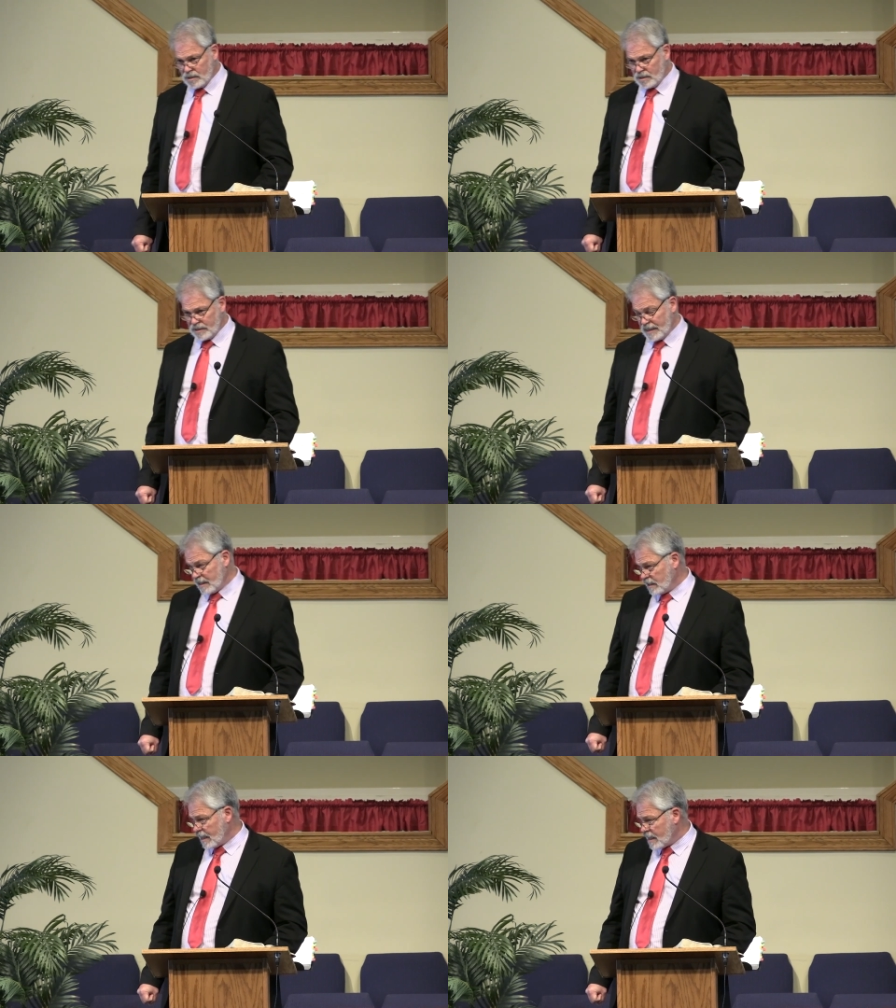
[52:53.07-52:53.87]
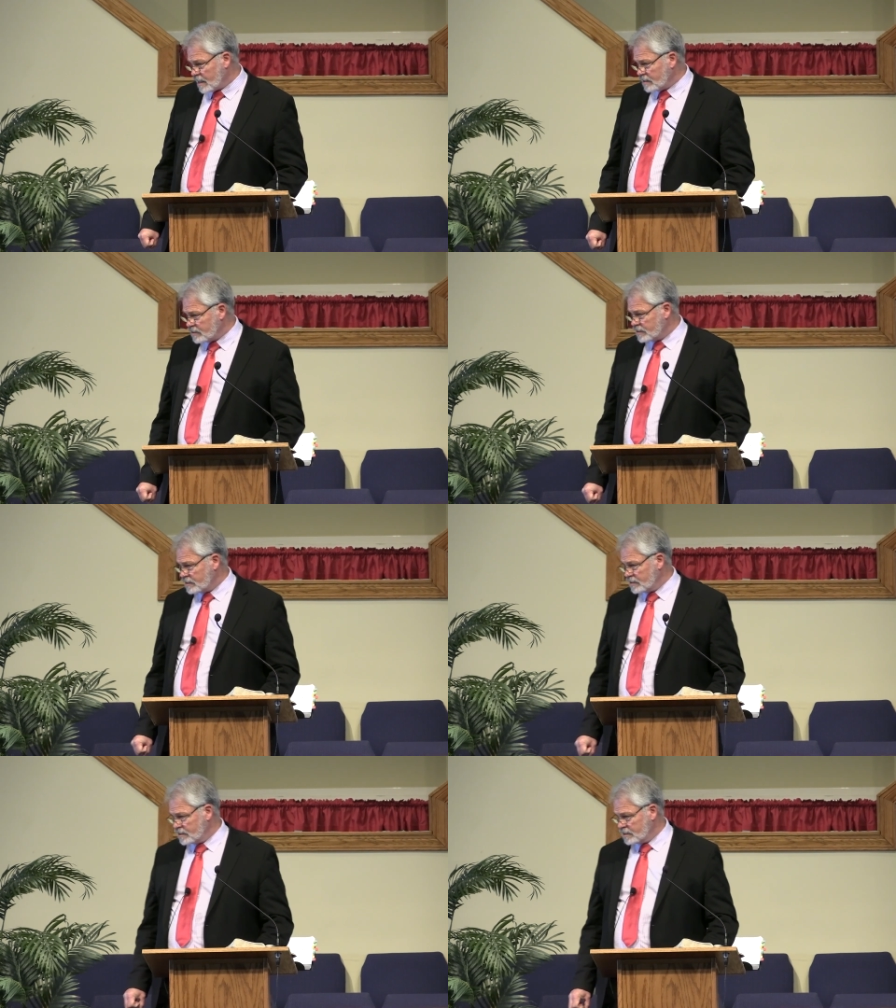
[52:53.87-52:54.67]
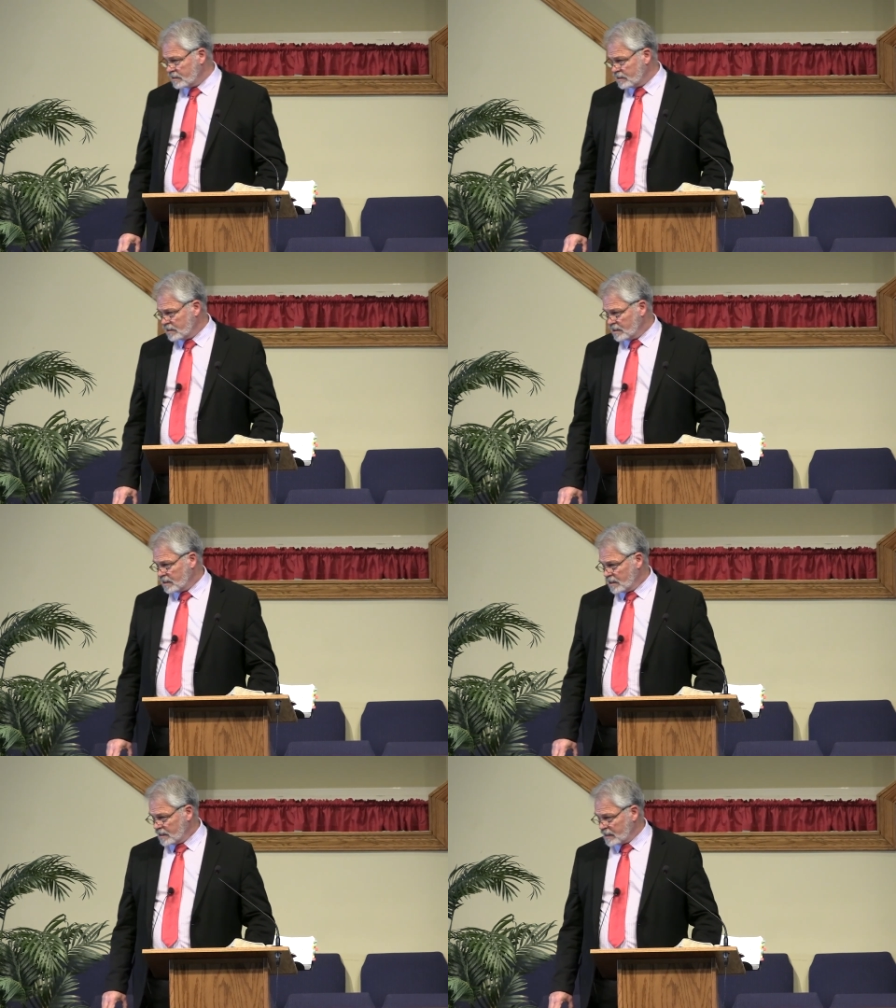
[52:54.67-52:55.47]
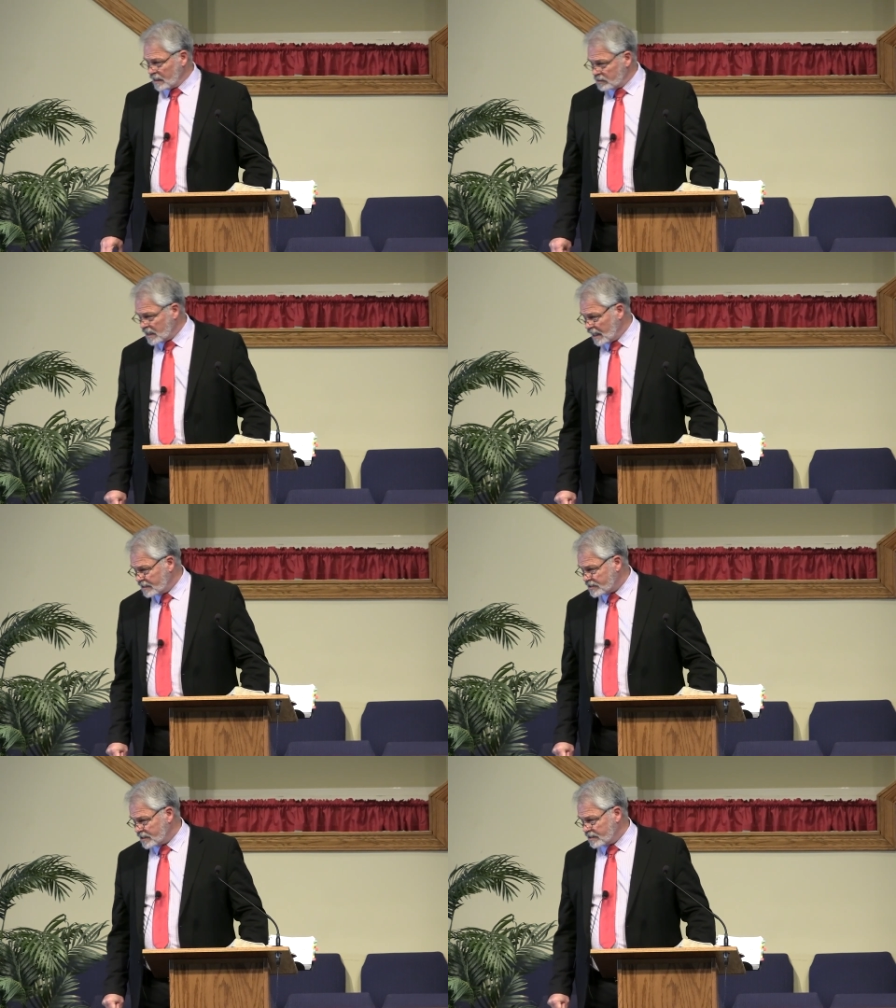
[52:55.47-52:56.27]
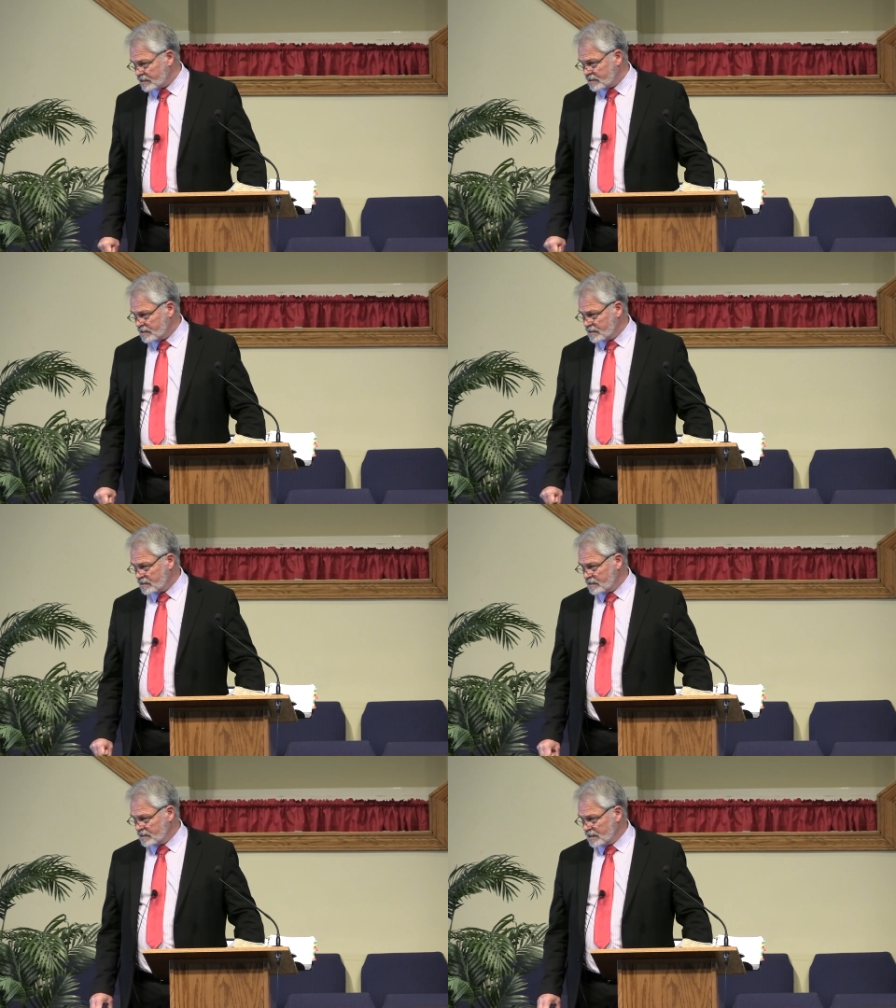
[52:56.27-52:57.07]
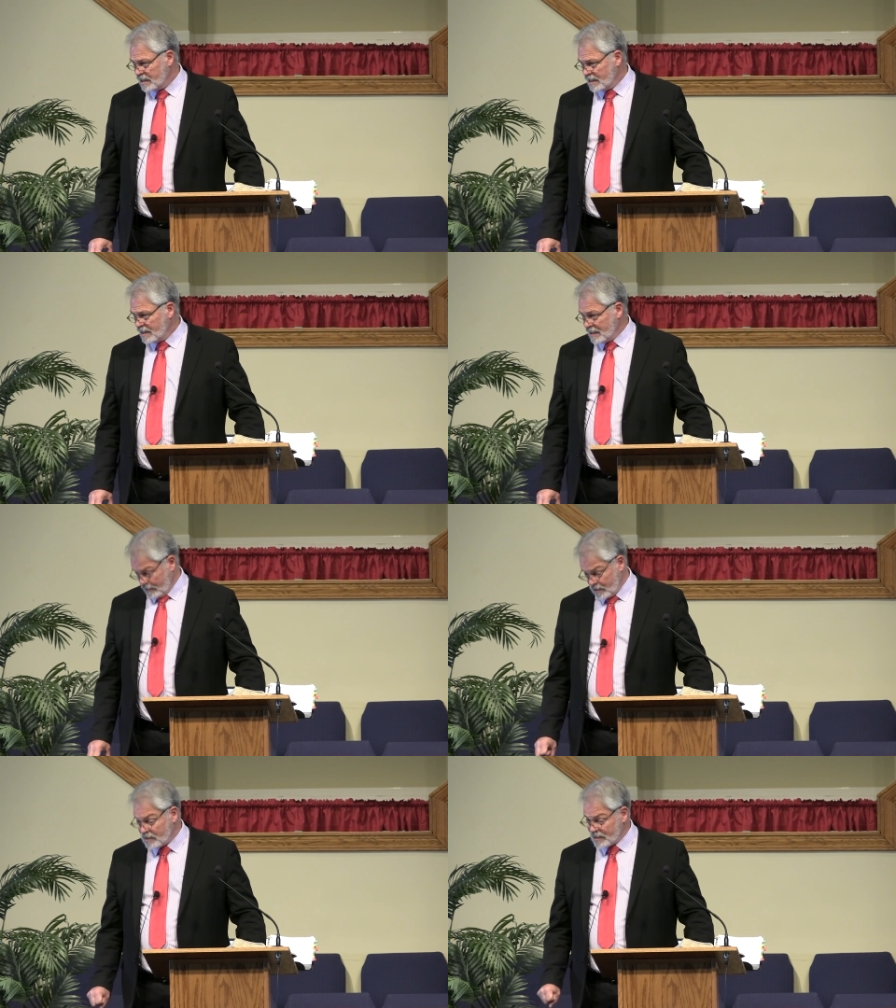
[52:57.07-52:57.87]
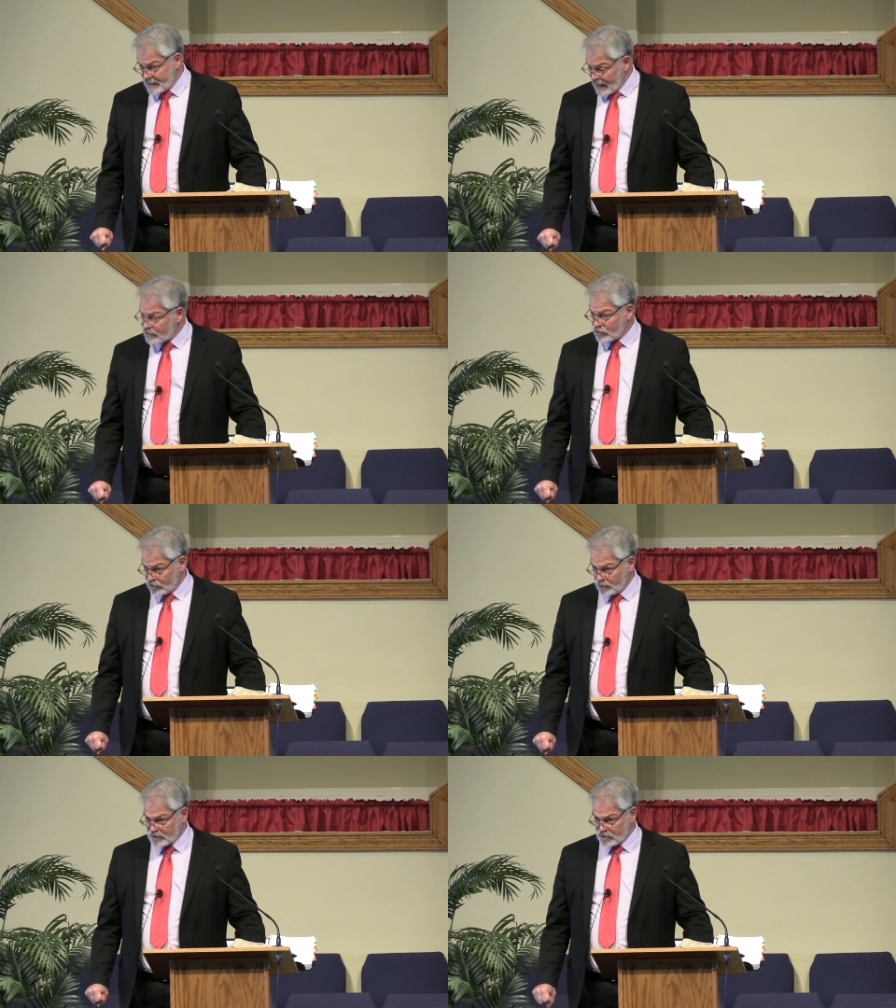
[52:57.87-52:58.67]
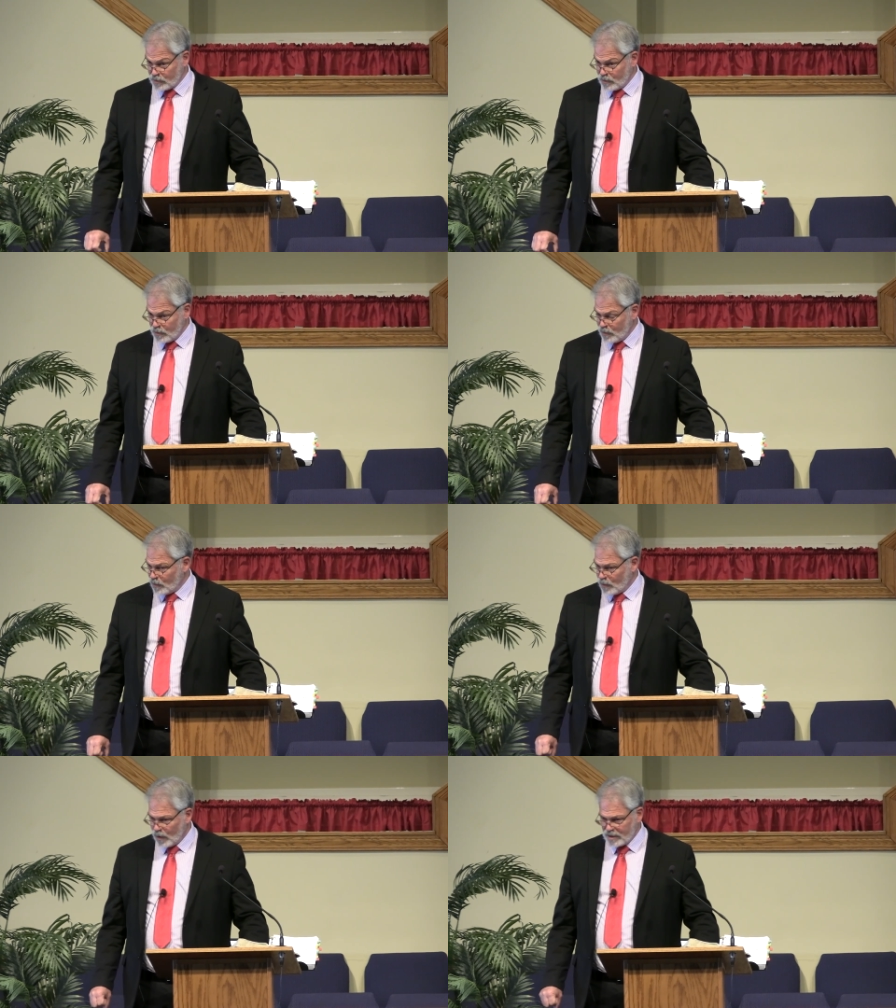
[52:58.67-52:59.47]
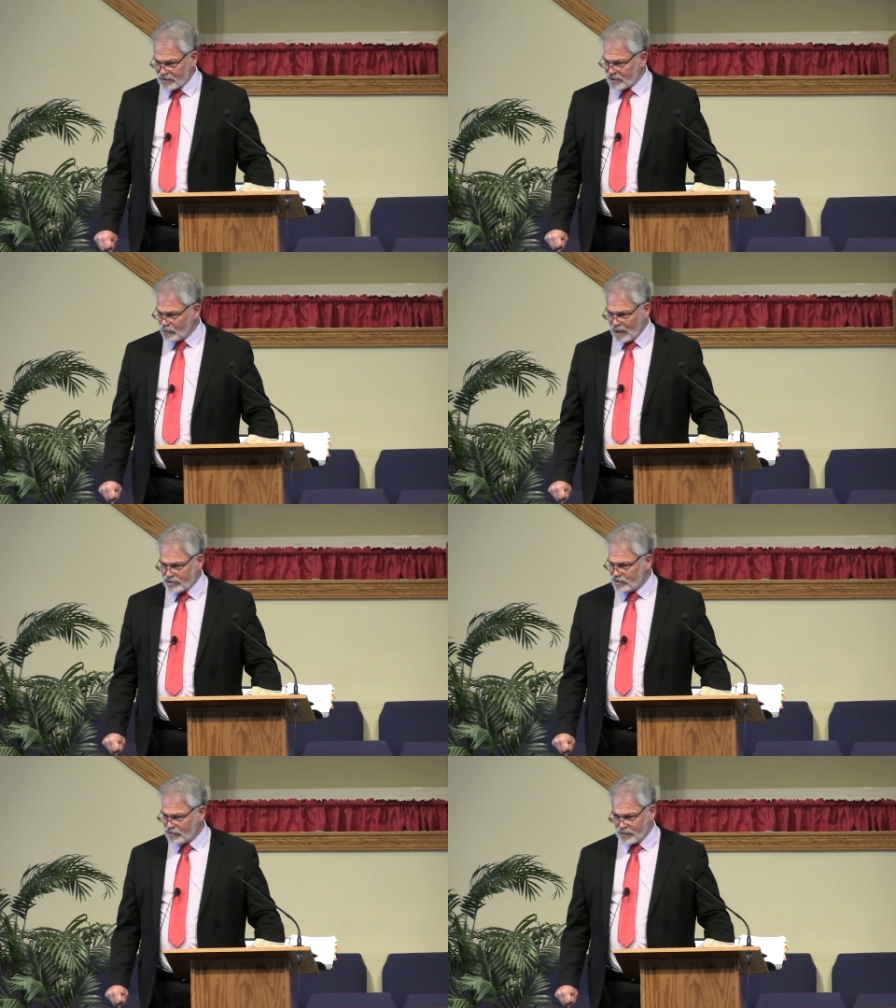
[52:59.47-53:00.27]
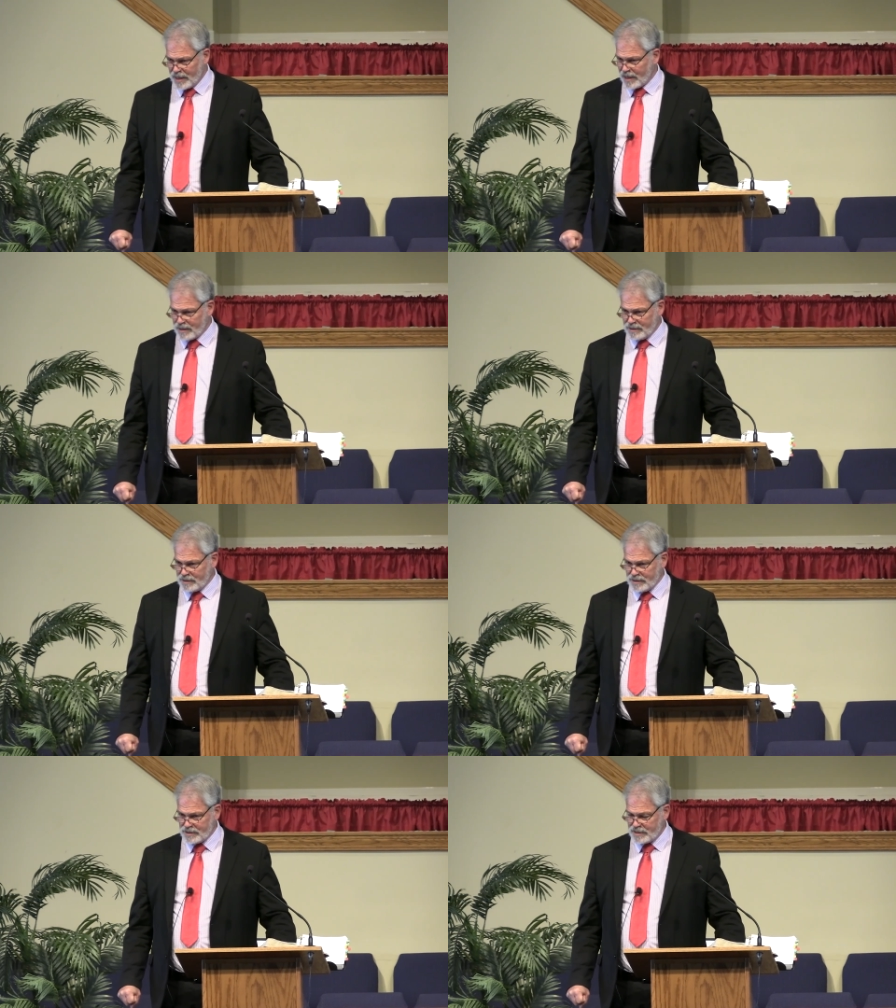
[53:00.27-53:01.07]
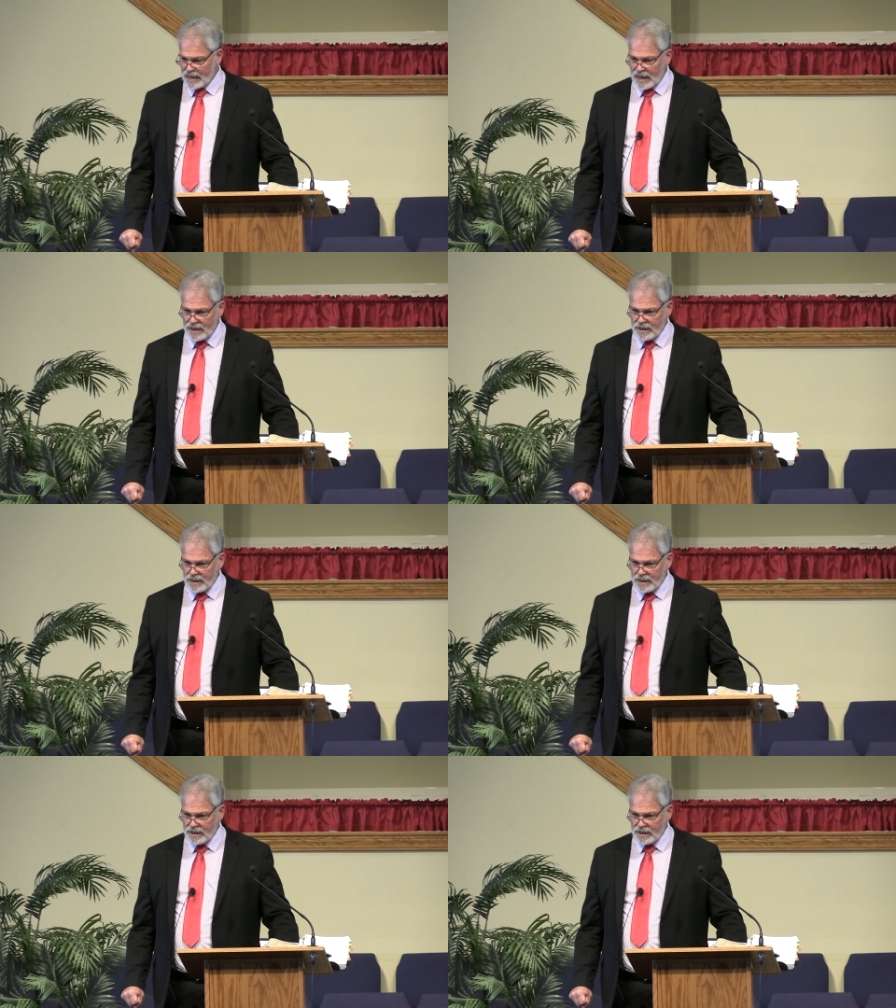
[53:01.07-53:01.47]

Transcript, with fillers: And they held hands. And that little guy says, the dad turned to him and said, Son, why'd you do that? He said, Dad,